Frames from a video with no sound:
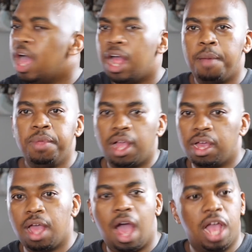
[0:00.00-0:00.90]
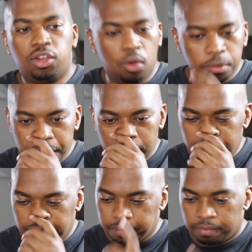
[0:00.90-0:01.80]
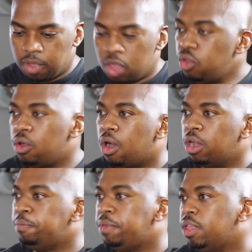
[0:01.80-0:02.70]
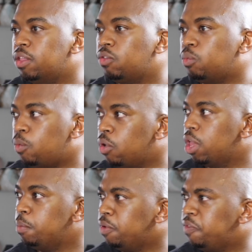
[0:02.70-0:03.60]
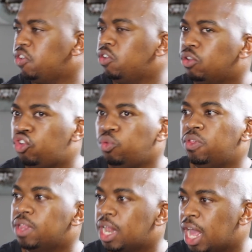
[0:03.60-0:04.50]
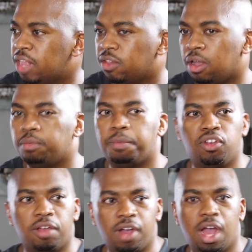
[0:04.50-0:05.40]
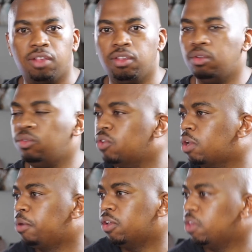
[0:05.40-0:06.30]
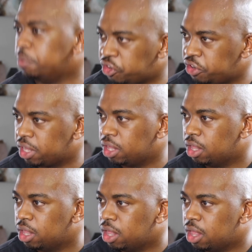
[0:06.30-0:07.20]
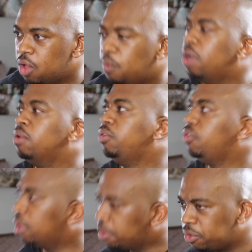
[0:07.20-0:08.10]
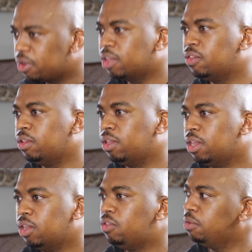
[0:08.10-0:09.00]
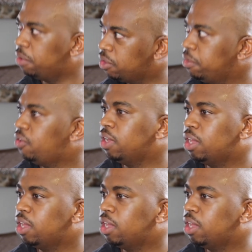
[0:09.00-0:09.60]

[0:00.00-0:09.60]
I mean, I don't believe you can't be this working professional shooting the lights out, but you have a cousin who's not passing the trick. Why don't you help your cousin to pass matric?